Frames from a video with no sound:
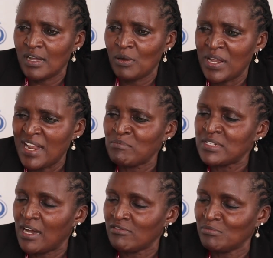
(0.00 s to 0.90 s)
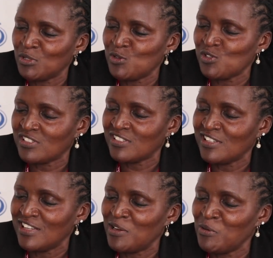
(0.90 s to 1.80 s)
when I'm down, because
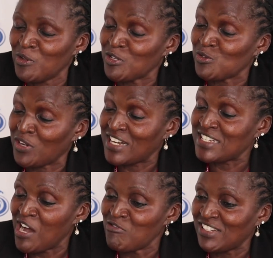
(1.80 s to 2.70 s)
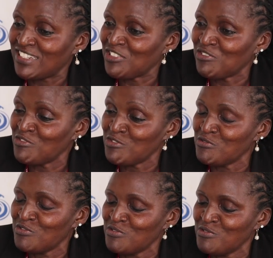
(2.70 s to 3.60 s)
we also get down
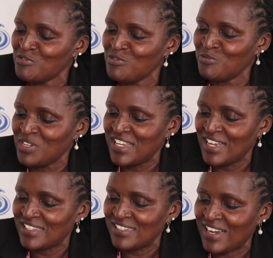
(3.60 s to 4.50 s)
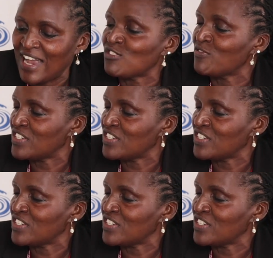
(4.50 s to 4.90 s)
and we get kind of